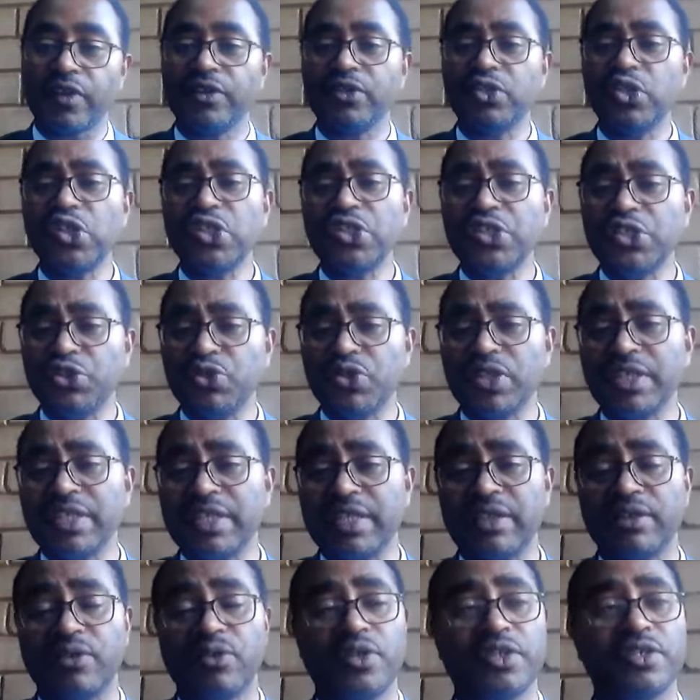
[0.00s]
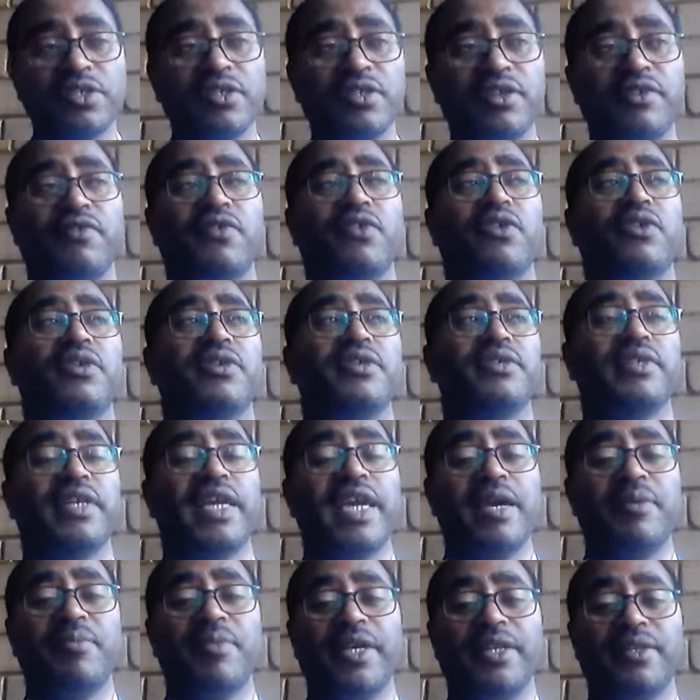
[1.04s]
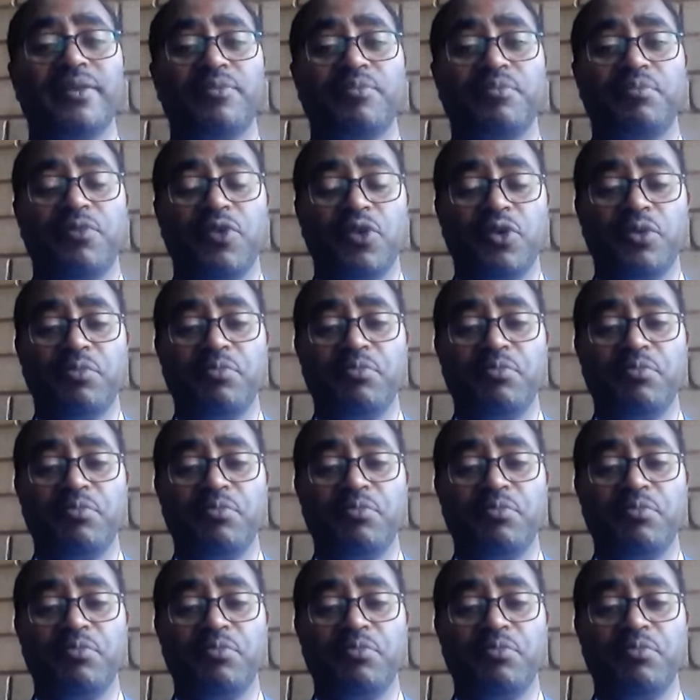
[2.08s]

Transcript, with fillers: So insurance regulations therefore is aimed at you know,